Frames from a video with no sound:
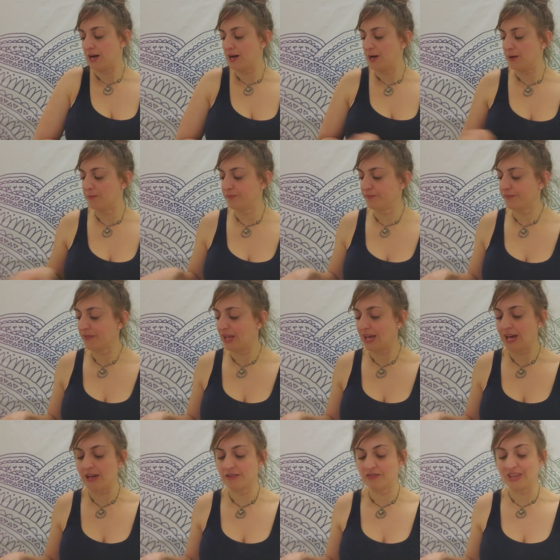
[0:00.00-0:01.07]
Um,
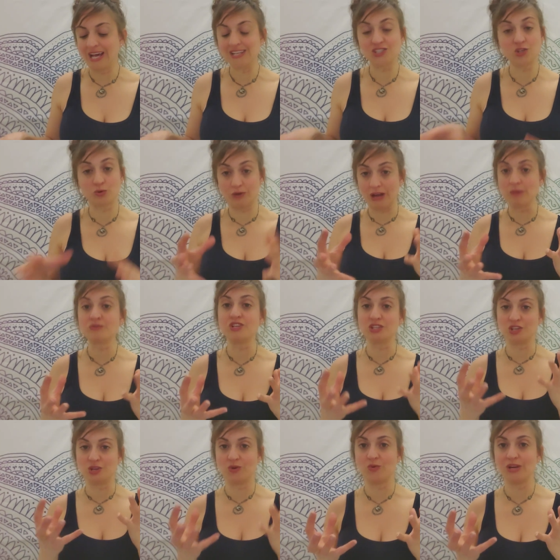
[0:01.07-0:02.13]
and that's grounding
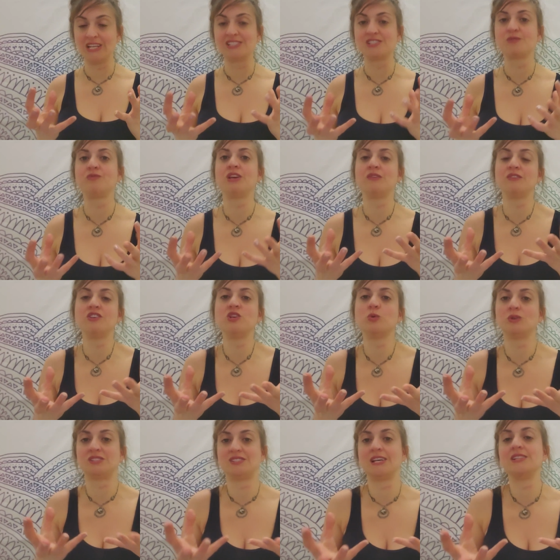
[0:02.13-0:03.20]
you. It's giving you
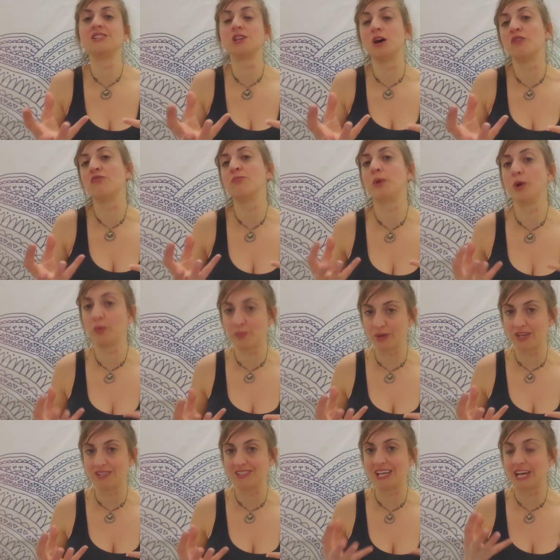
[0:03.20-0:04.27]
a sense of
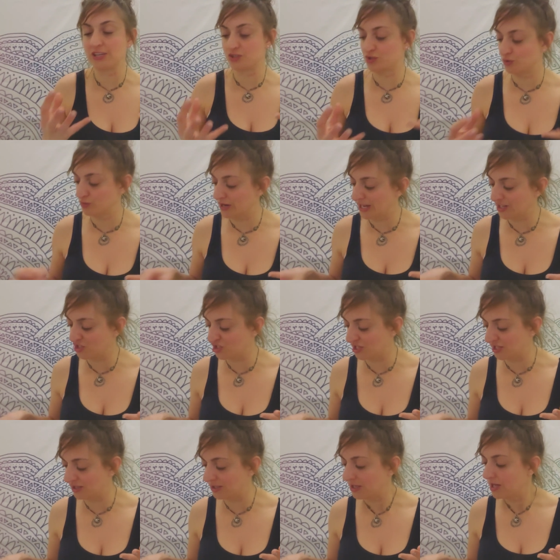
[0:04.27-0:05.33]
purpose and
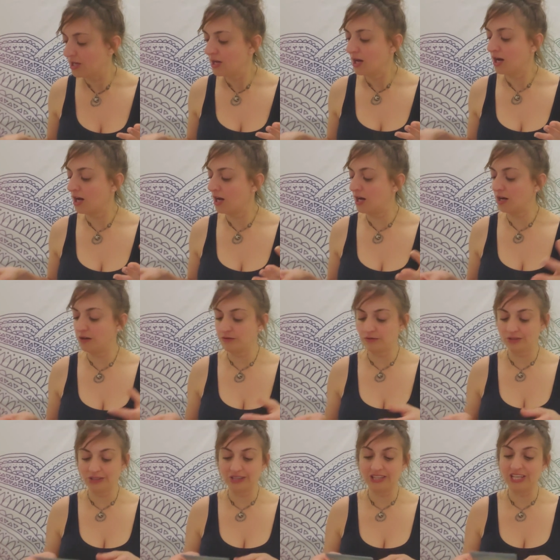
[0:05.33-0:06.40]
direction.
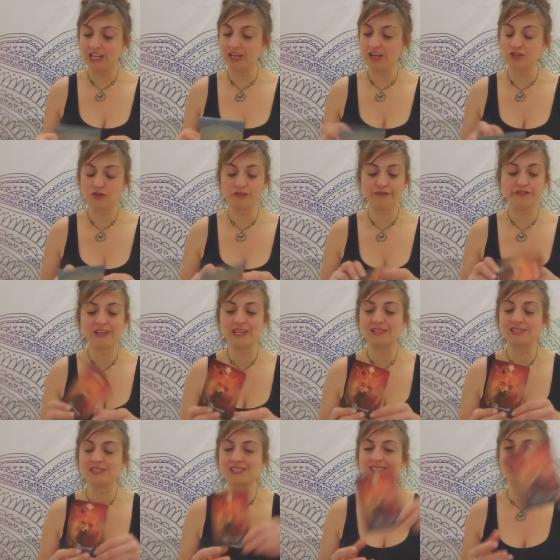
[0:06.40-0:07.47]
Uh, think on your
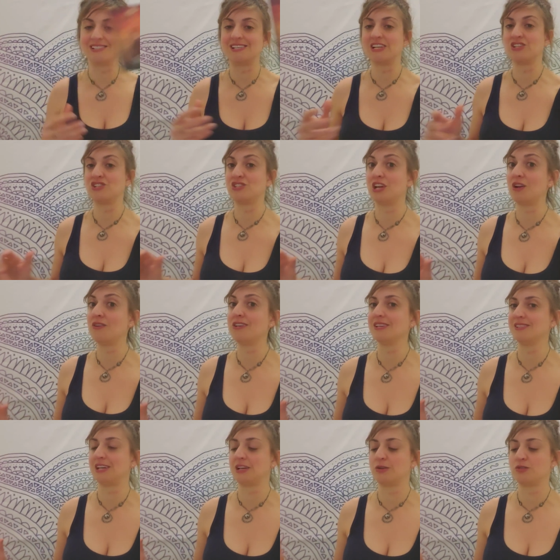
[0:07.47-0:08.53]
feet. This is
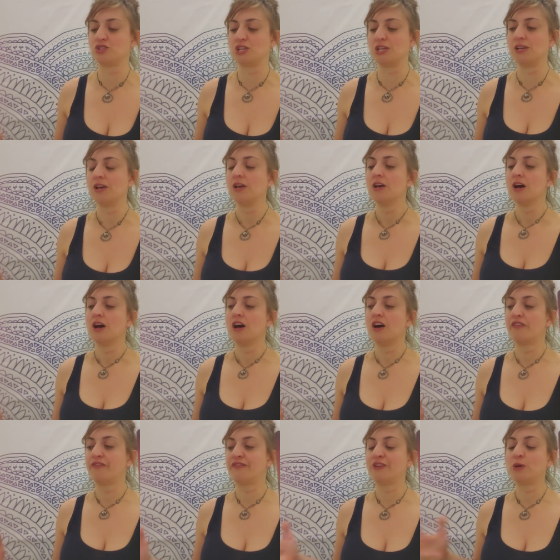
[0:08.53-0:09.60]
Sagittarius energy, uh,
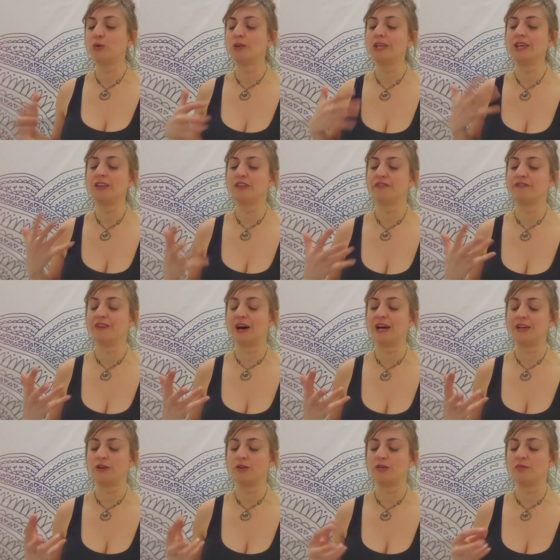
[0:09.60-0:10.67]
fueling the
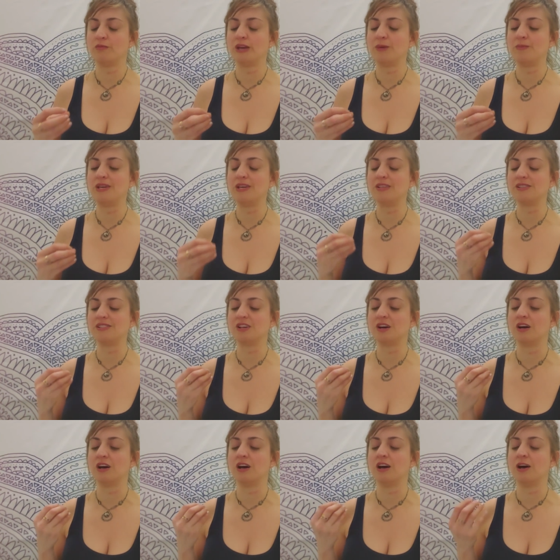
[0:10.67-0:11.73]
fire, maybe.
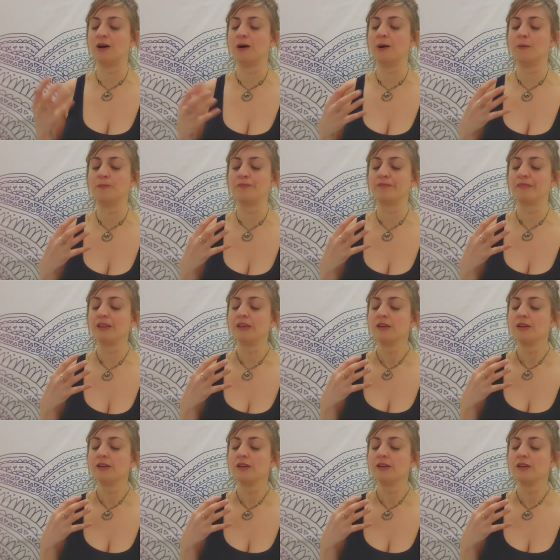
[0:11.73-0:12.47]
Uh, um,